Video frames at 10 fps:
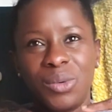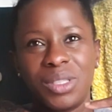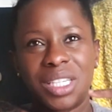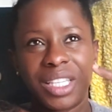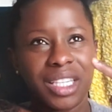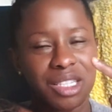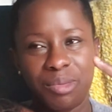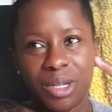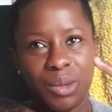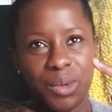which I think is
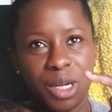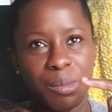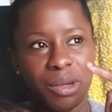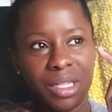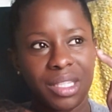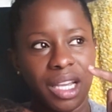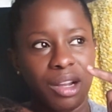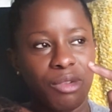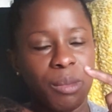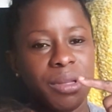pretty weird, but it's like
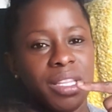a rubber